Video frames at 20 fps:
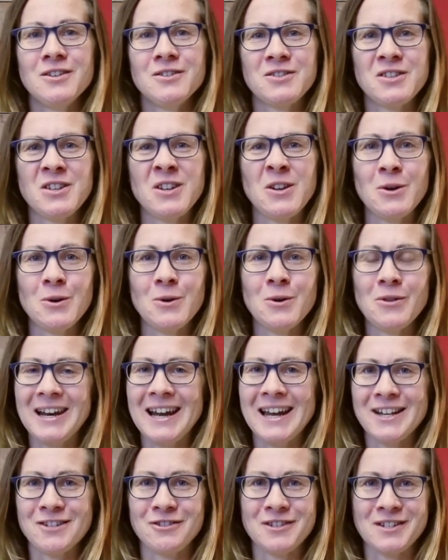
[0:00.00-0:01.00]
to the
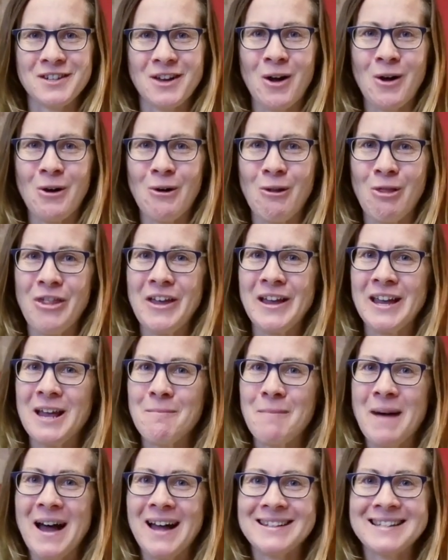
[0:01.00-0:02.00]
letter as a whole, thinking
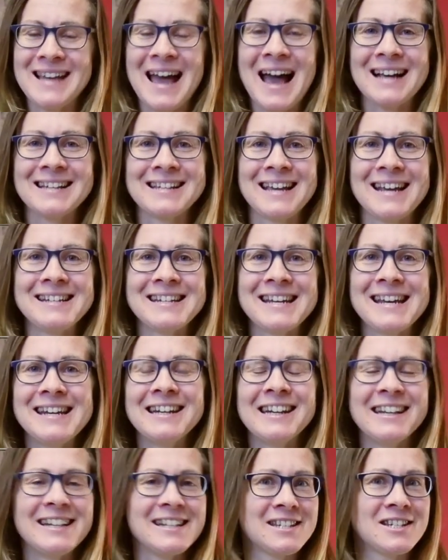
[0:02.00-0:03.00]
back to Acts 18
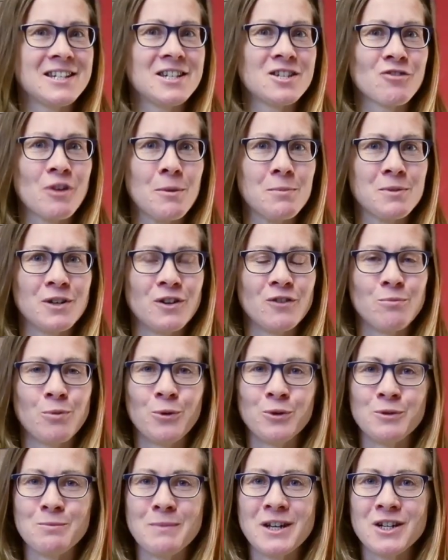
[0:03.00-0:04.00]
and its description of
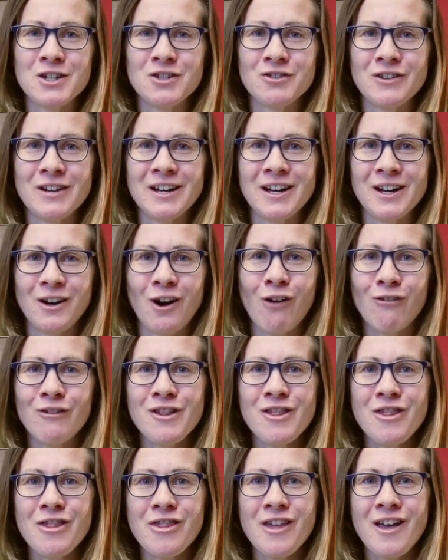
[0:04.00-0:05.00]
Paul's ministry in
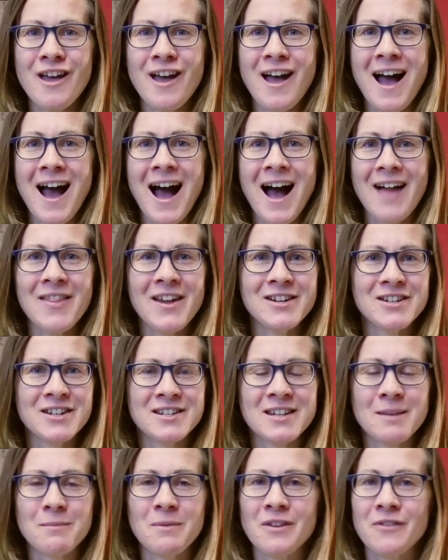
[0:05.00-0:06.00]
Corinth, and then just
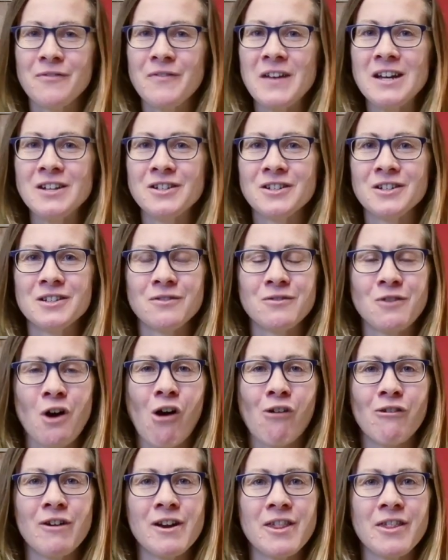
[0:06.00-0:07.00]
some of the features of
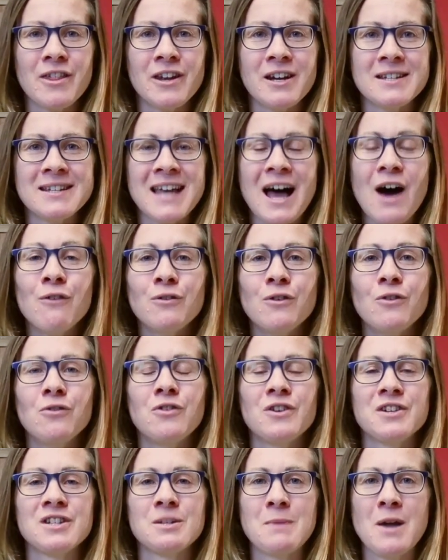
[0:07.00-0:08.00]
Corinth that it's helpful for
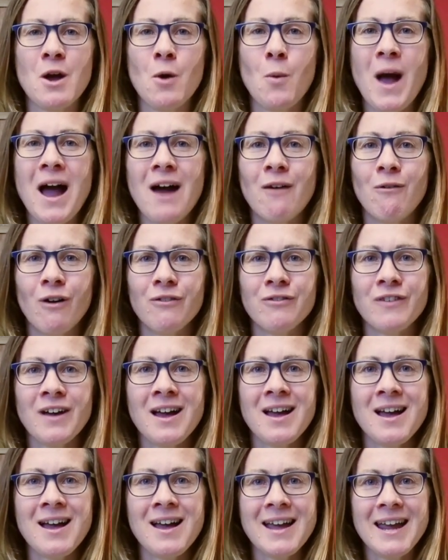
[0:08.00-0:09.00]
us to be aware of
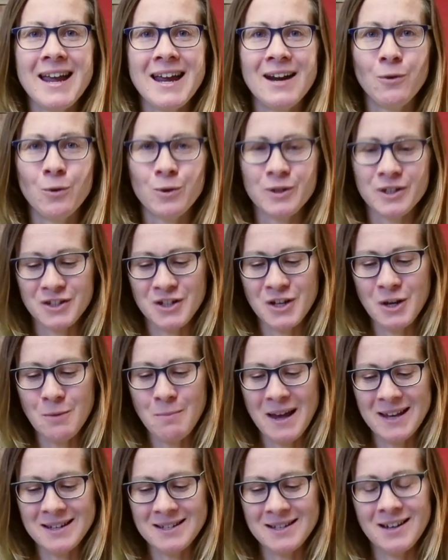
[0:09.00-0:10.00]
in order to
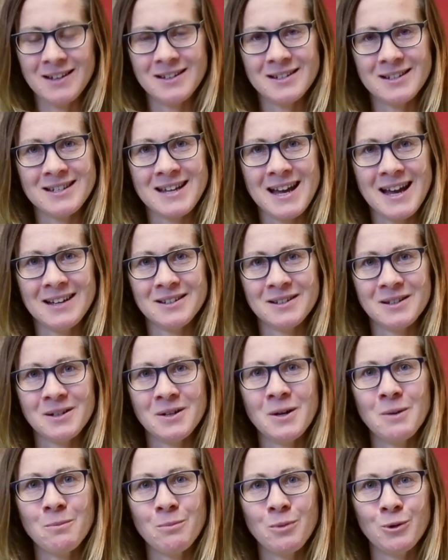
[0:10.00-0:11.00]
best understand
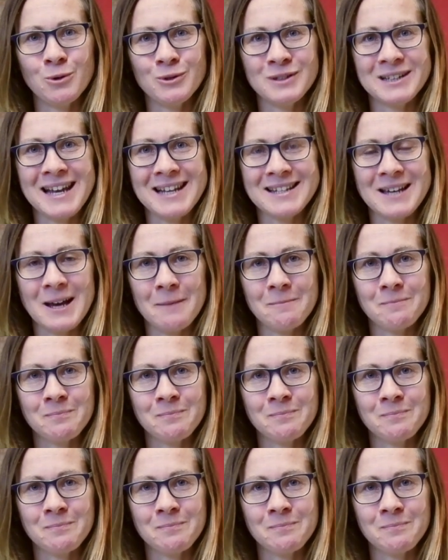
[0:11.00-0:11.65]
Paul's letter.